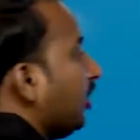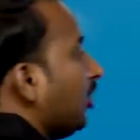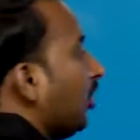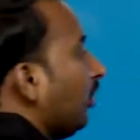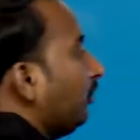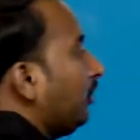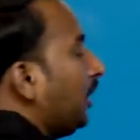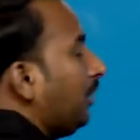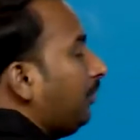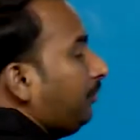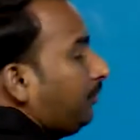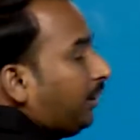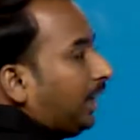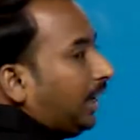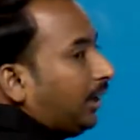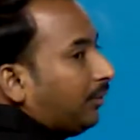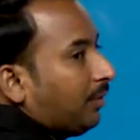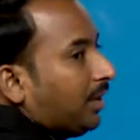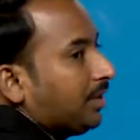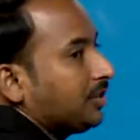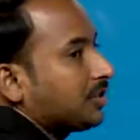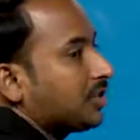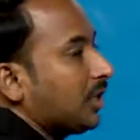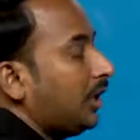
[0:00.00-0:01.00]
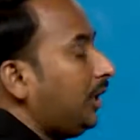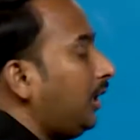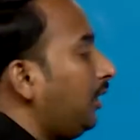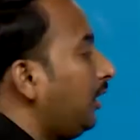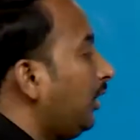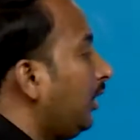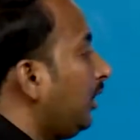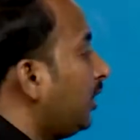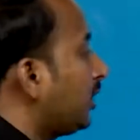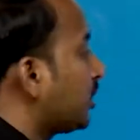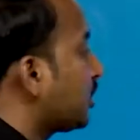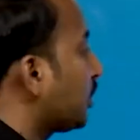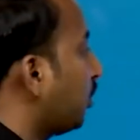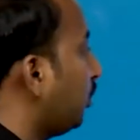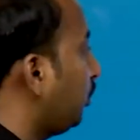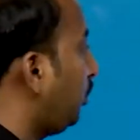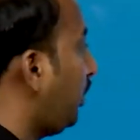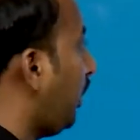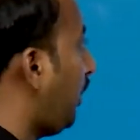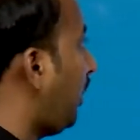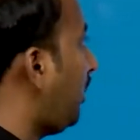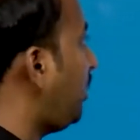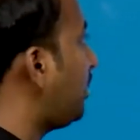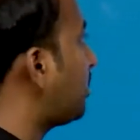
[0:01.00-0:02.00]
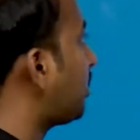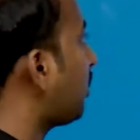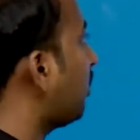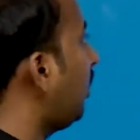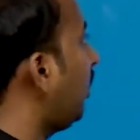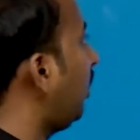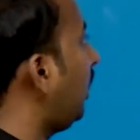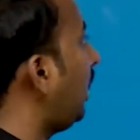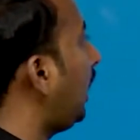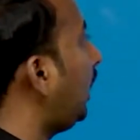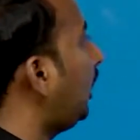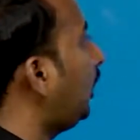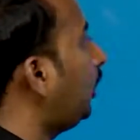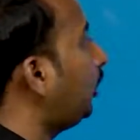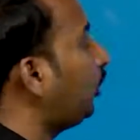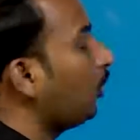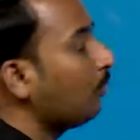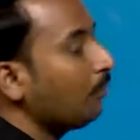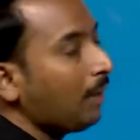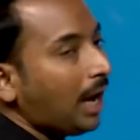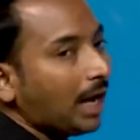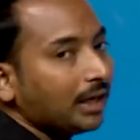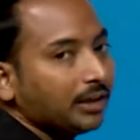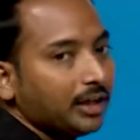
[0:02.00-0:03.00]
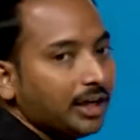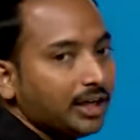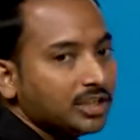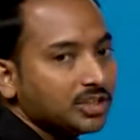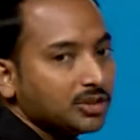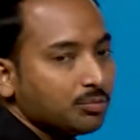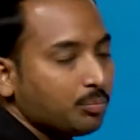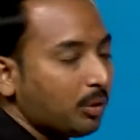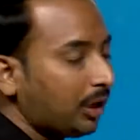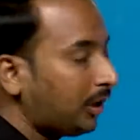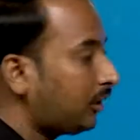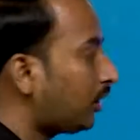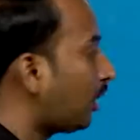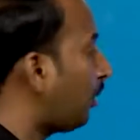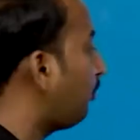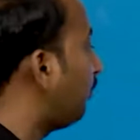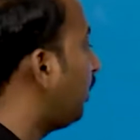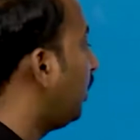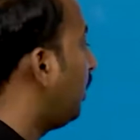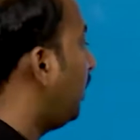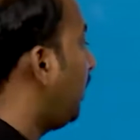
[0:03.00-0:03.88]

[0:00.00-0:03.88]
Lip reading: of the frequency. So that is called electromagnetic spectrum.